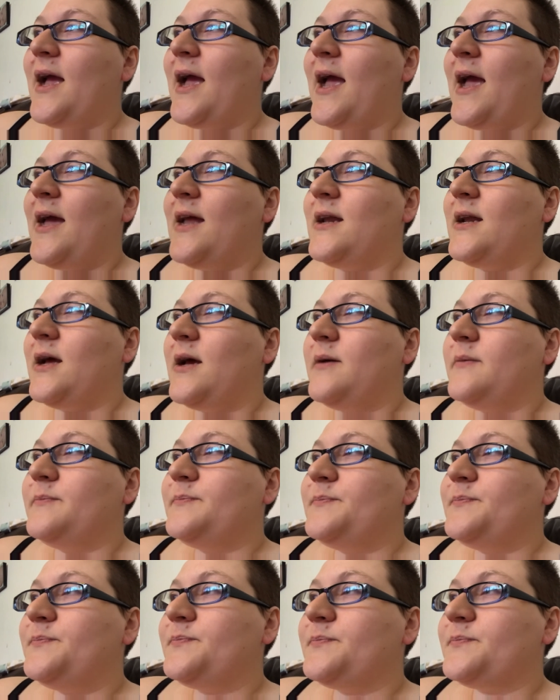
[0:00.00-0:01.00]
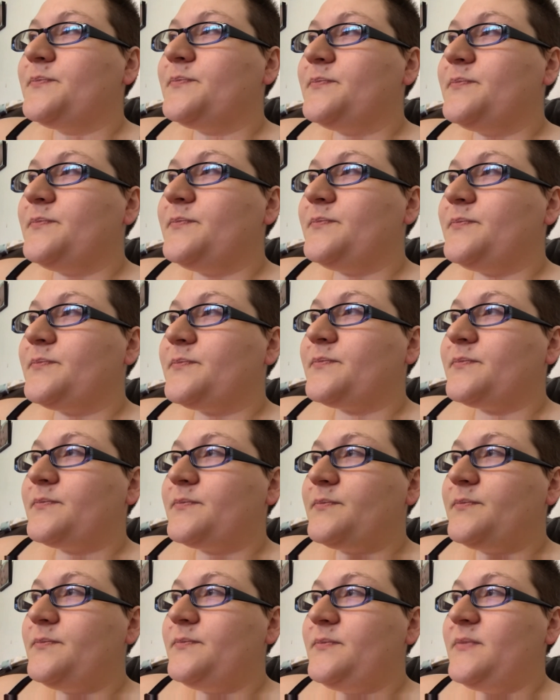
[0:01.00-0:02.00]
And
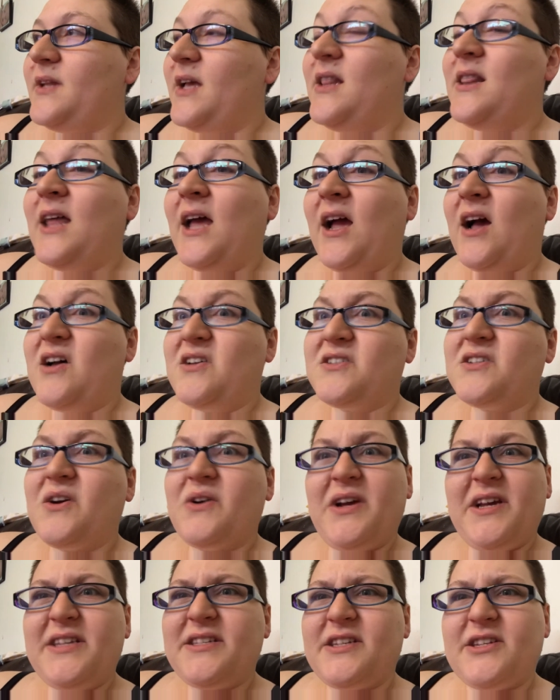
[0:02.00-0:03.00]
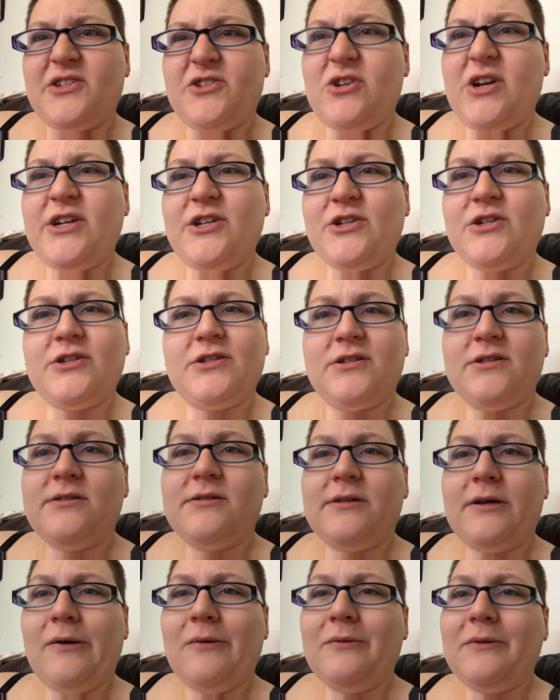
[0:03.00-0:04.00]
they also hiss at strangers.
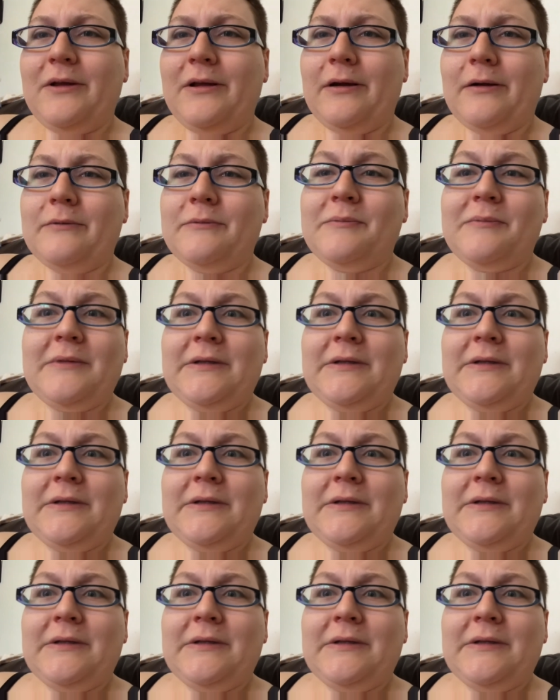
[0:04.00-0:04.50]
So, you know,